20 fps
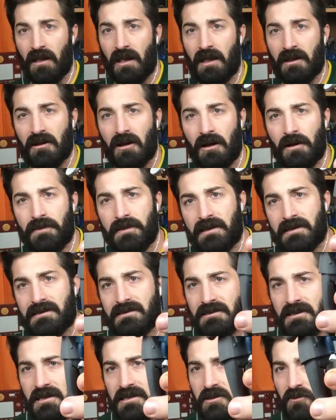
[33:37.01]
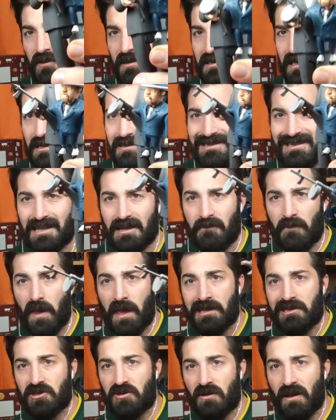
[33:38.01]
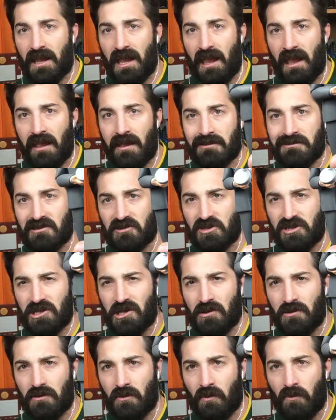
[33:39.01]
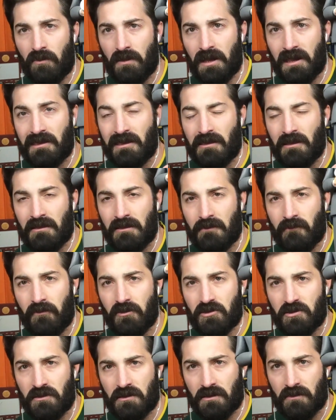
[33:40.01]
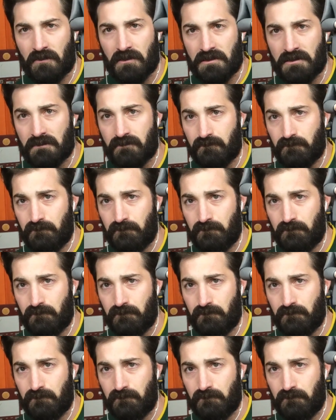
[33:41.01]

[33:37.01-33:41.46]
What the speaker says: And all the accessories outside of extra hands are shown with the Ventriloquist.